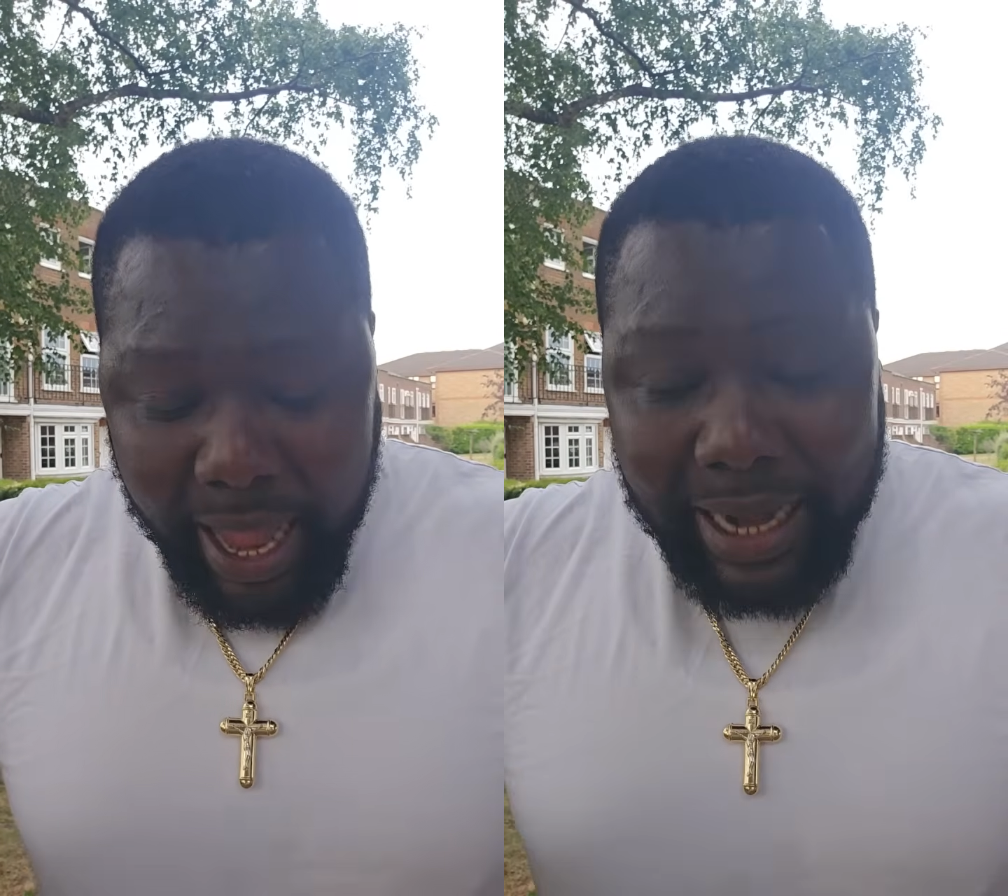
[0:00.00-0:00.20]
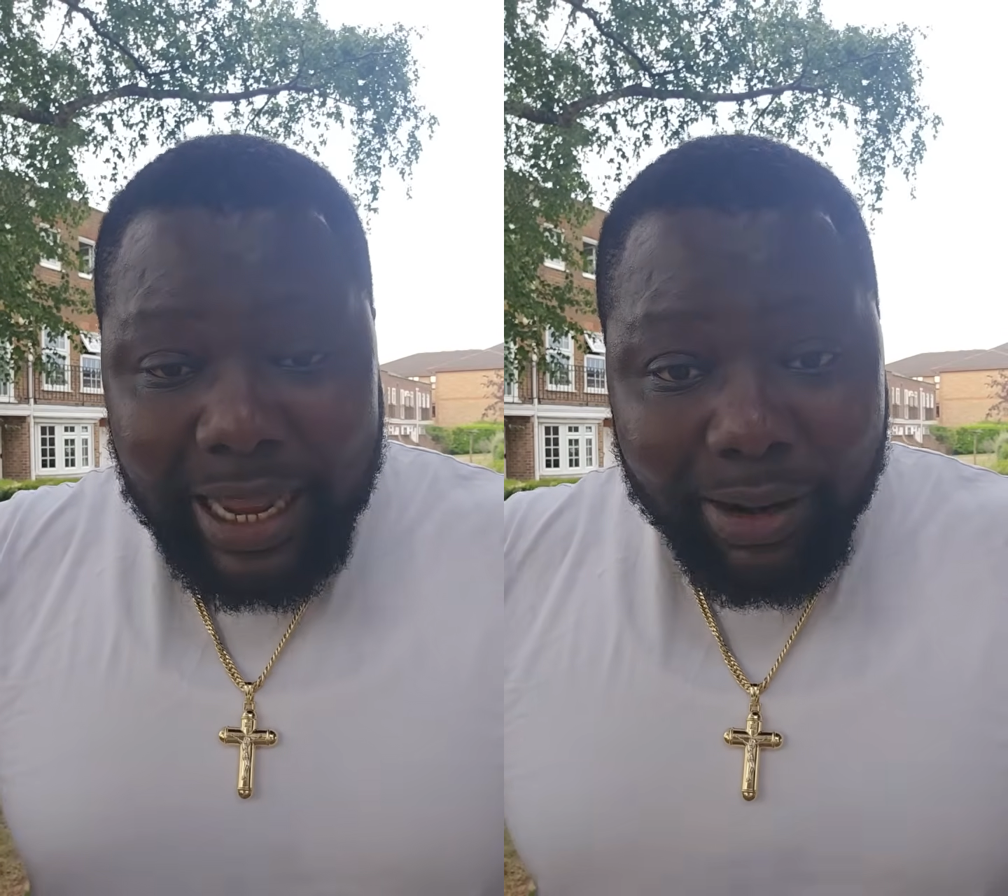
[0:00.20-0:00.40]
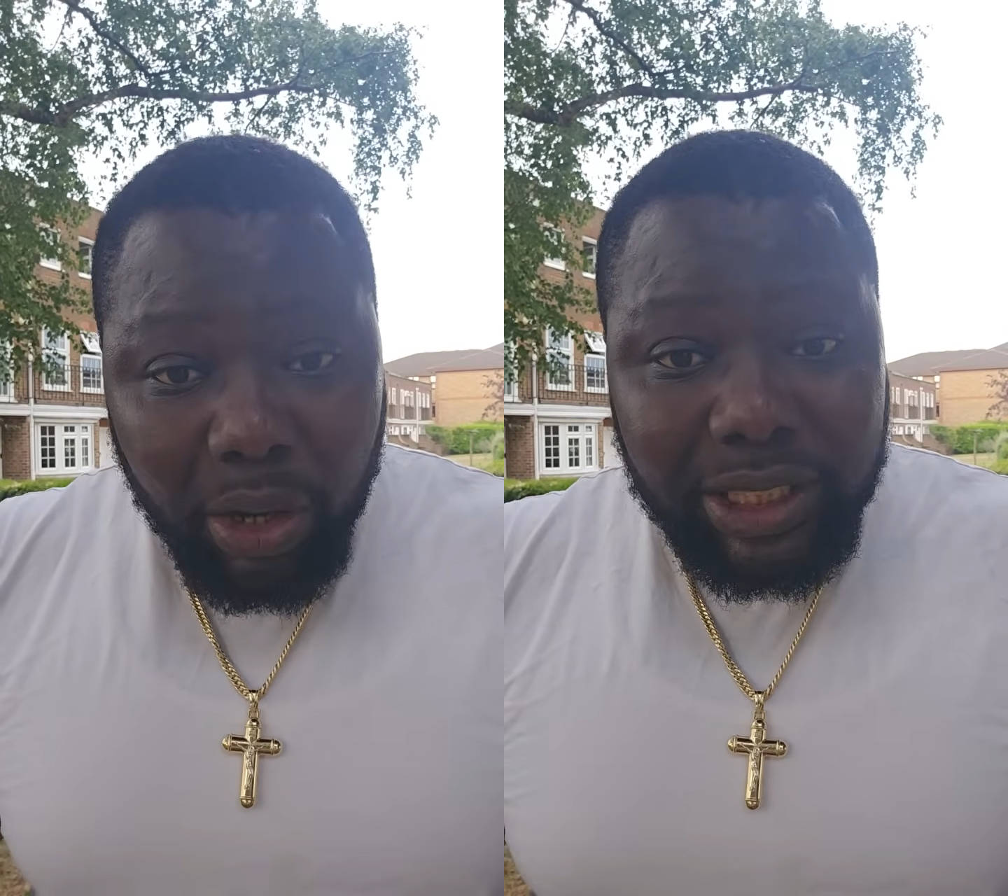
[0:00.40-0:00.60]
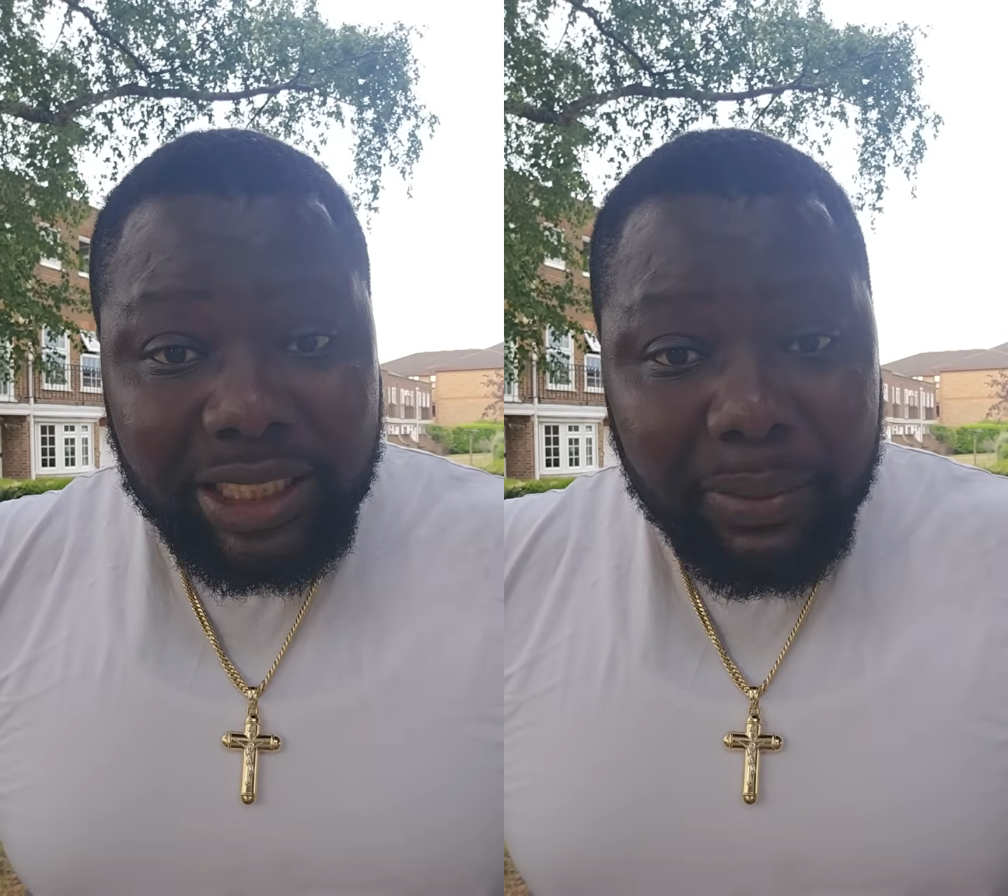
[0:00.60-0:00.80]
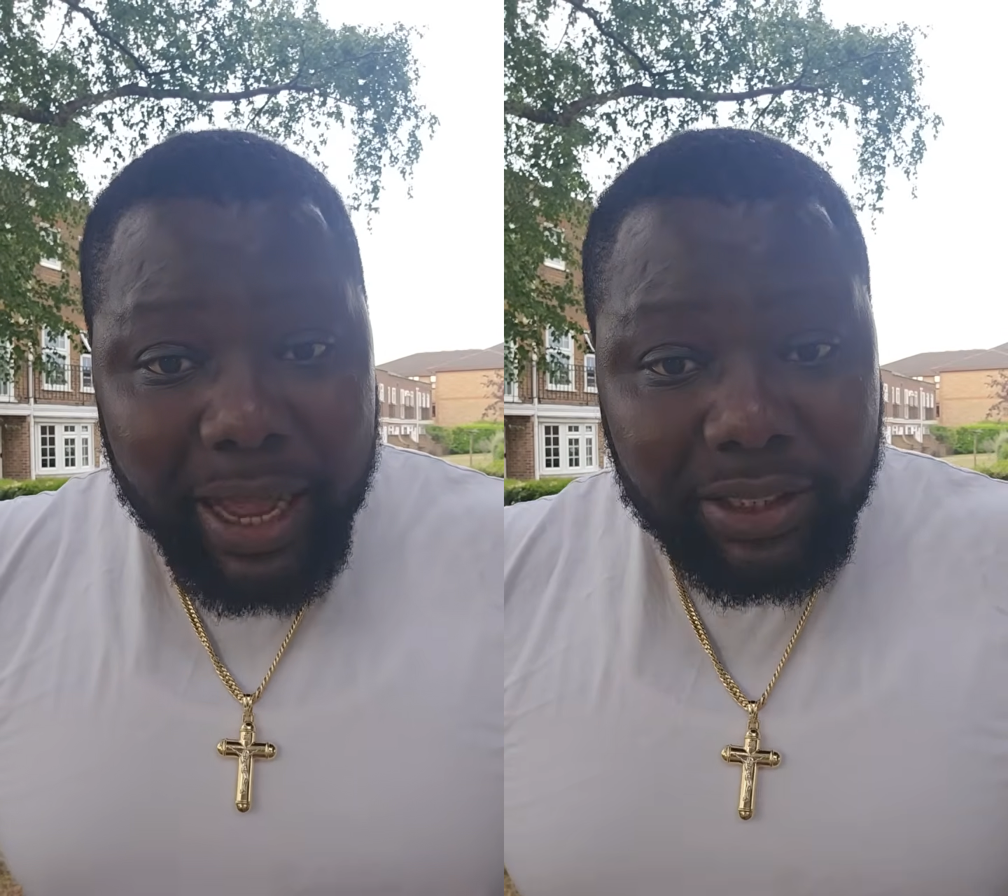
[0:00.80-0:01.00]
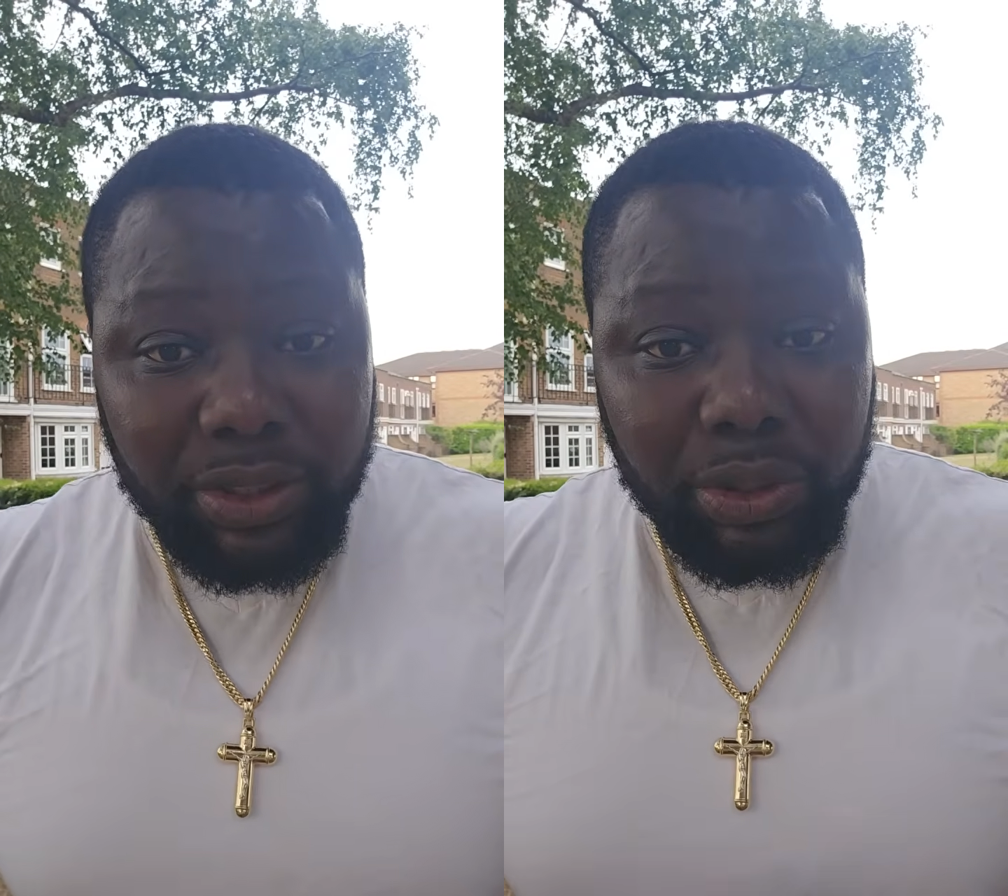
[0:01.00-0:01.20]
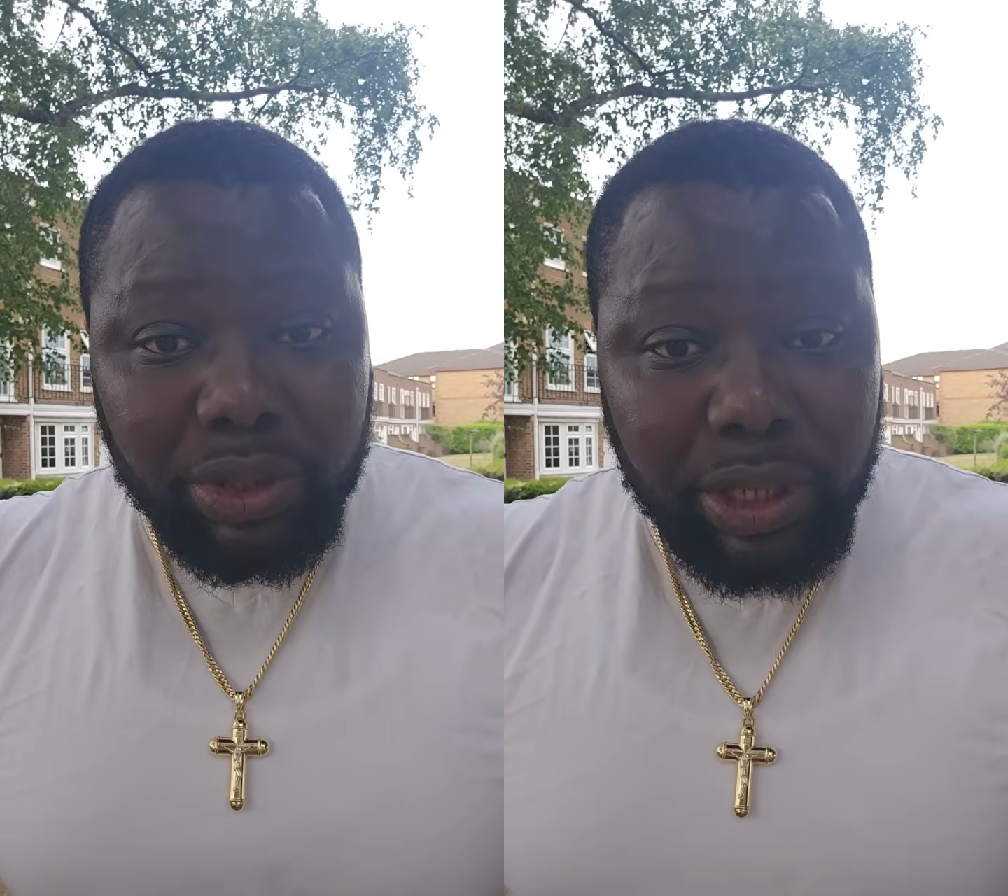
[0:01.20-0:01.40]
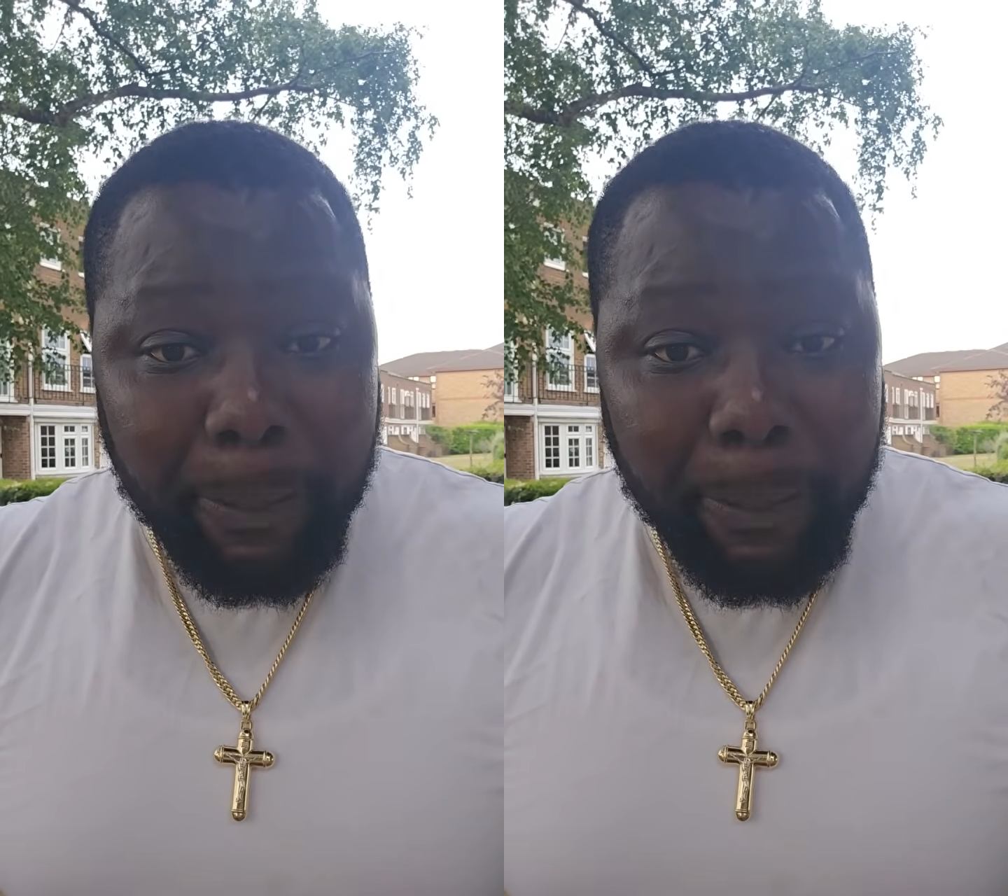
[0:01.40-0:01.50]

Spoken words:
and their law system has to